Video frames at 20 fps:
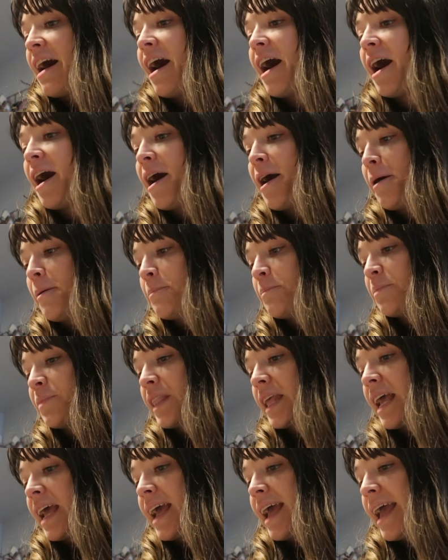
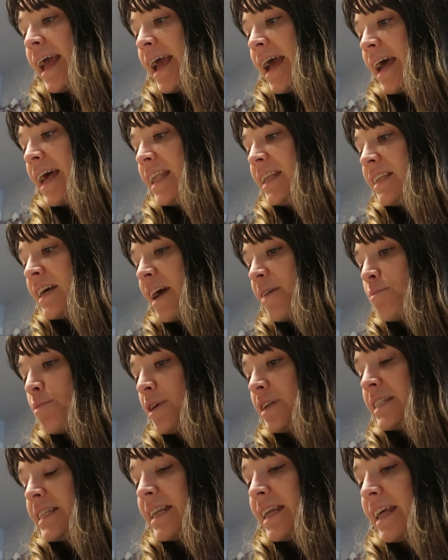and I
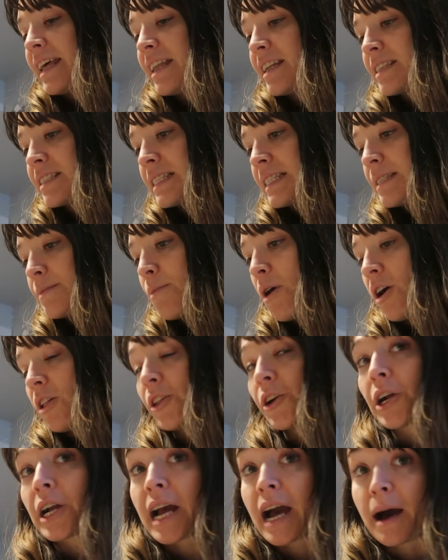printed it in a
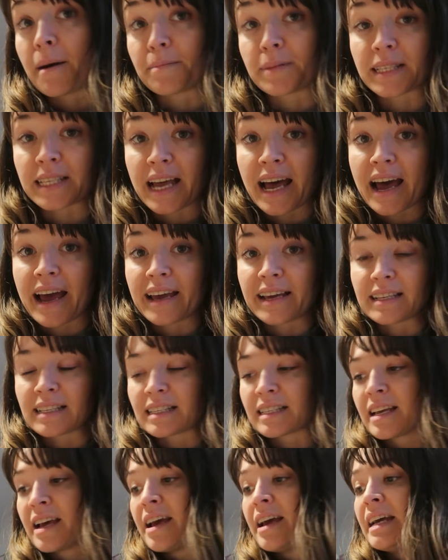smaller cup
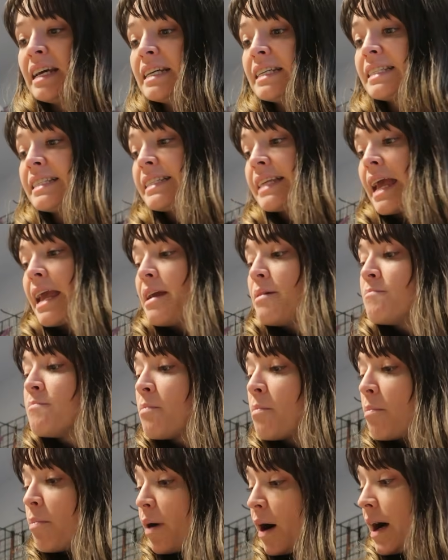size,
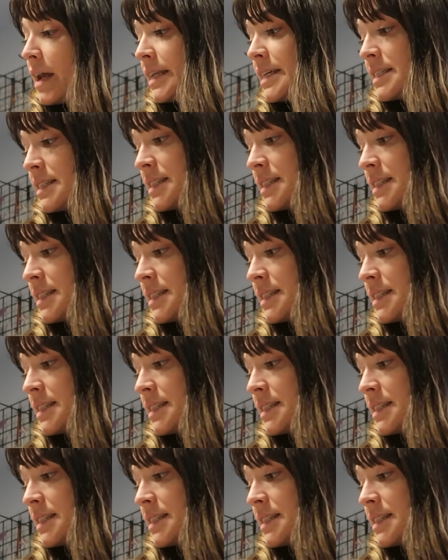same body